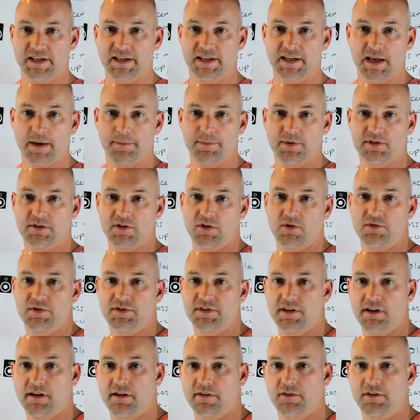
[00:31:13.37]
seen episode
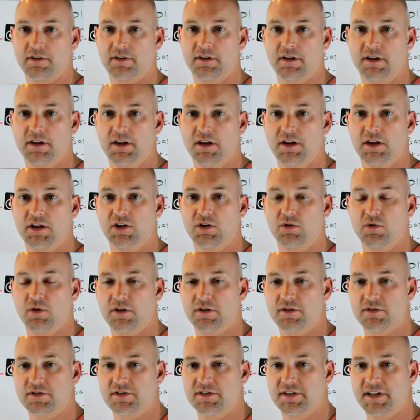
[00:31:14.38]
seven, you
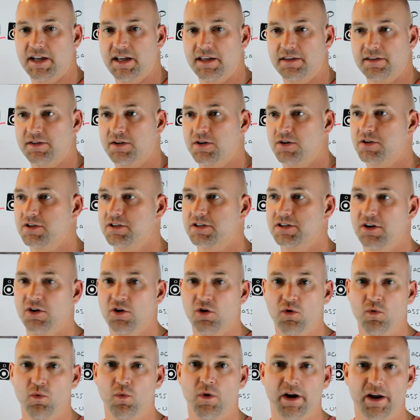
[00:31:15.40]
understand that there is
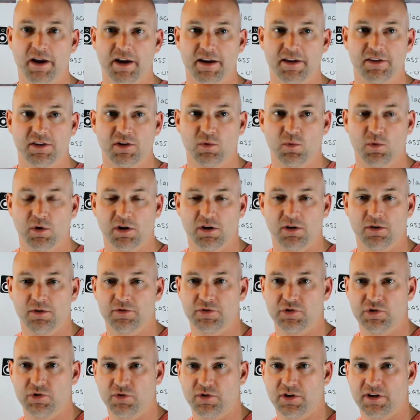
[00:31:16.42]
no way in the
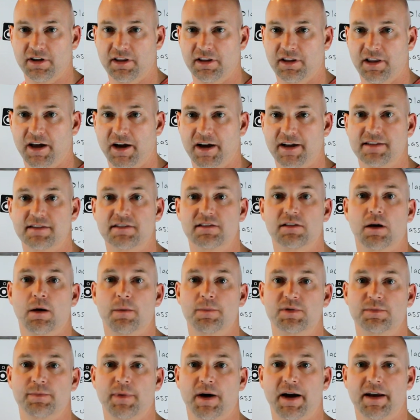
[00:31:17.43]
world you can align
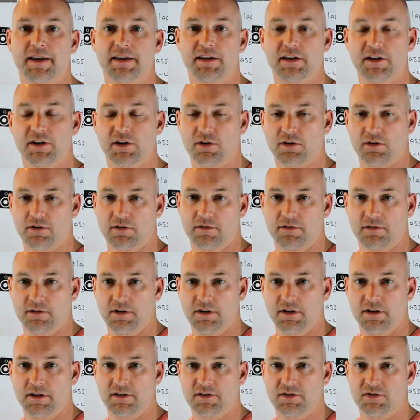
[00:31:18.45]
subs by ear.
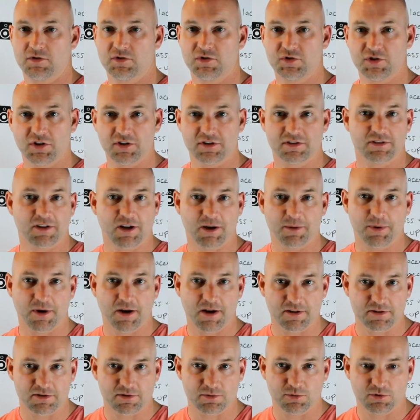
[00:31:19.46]
It's just not
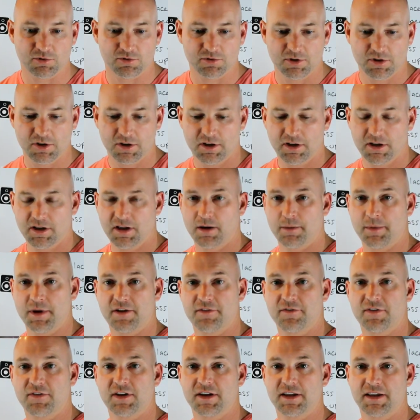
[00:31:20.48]
possible. I
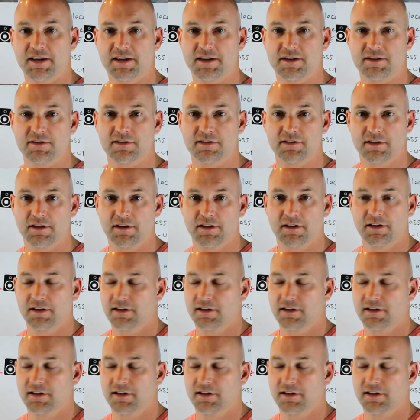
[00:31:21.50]
mean, if it is,